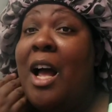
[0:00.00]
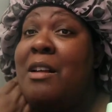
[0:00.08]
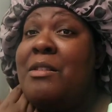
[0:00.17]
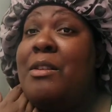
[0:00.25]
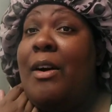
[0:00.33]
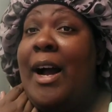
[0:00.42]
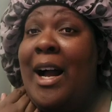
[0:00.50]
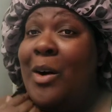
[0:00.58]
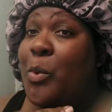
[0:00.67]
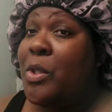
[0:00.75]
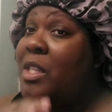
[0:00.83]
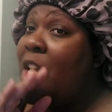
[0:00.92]
So I
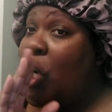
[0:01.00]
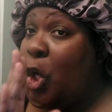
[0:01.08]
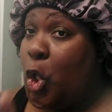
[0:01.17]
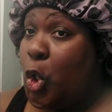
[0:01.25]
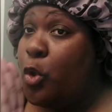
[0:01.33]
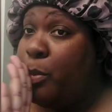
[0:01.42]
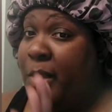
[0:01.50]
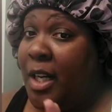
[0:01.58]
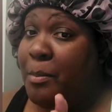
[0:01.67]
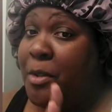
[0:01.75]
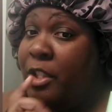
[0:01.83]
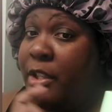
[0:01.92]
will say curl
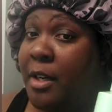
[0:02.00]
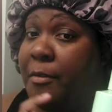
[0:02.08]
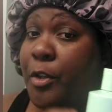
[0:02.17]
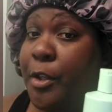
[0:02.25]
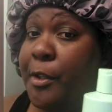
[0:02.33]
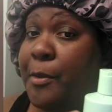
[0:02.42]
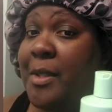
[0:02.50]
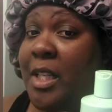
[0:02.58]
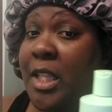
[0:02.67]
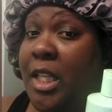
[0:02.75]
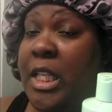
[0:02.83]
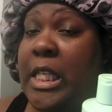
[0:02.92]
poppage after using
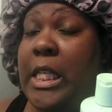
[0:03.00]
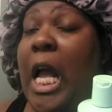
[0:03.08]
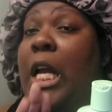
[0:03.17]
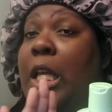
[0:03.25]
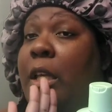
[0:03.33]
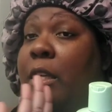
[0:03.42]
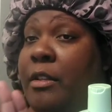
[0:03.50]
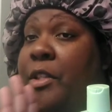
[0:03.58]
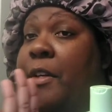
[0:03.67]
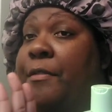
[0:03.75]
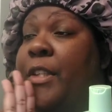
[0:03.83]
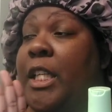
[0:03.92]
this. You're
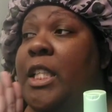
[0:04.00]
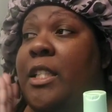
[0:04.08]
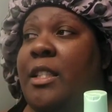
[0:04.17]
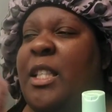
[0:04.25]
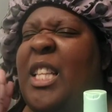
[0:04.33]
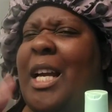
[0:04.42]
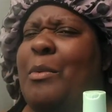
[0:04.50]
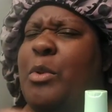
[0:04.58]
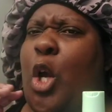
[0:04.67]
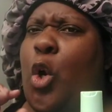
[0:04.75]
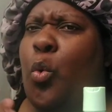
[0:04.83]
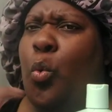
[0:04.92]
definitely gonna see that. I was
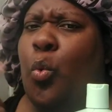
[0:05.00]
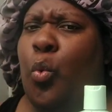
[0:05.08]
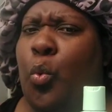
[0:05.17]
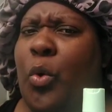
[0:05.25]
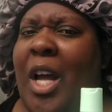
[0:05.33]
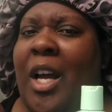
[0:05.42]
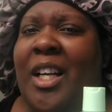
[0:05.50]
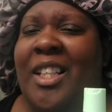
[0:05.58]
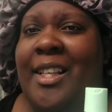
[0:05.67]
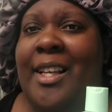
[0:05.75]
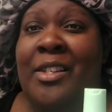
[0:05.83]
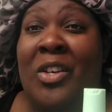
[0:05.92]
like, ooh, because
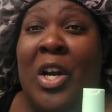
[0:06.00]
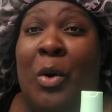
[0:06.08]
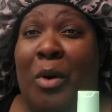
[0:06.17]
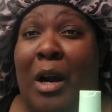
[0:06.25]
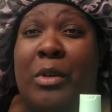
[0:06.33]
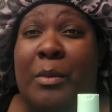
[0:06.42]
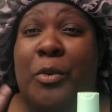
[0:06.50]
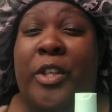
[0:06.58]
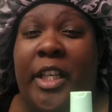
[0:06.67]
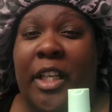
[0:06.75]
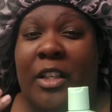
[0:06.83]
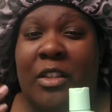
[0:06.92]
I saw while I was
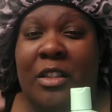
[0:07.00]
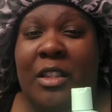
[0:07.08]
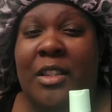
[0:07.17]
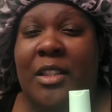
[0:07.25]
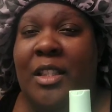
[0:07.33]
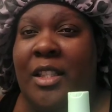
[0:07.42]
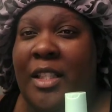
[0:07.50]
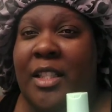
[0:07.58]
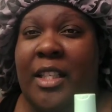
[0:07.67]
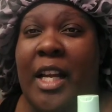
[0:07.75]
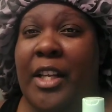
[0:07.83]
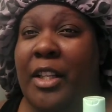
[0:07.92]
putting it on and then
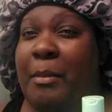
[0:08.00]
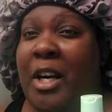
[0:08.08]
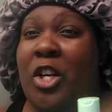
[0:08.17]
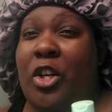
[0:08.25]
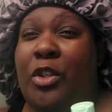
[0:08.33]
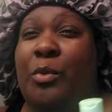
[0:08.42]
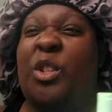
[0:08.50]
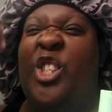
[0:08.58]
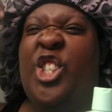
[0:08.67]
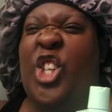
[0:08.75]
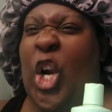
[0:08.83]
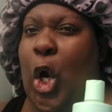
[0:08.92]
detangling my curls was
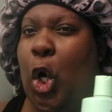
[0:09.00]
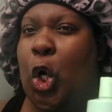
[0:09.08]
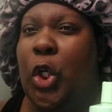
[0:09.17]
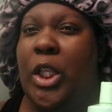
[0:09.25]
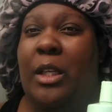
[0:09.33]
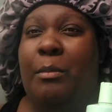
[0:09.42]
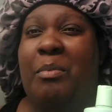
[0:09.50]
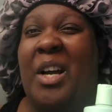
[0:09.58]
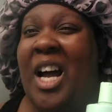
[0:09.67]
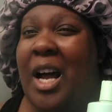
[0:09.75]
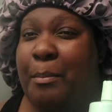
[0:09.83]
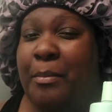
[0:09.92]
just curling and
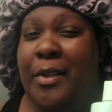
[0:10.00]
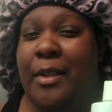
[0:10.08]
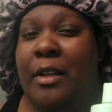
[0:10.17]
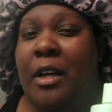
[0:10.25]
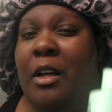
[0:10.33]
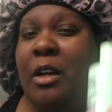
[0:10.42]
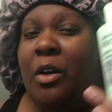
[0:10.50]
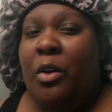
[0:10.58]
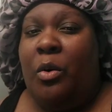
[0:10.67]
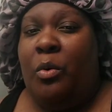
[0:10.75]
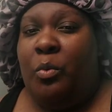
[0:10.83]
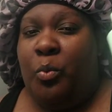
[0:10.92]
popping
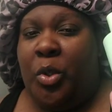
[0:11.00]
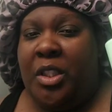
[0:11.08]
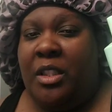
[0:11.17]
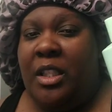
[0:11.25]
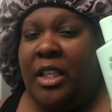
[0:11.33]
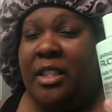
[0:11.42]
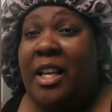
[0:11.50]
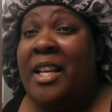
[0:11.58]
with this.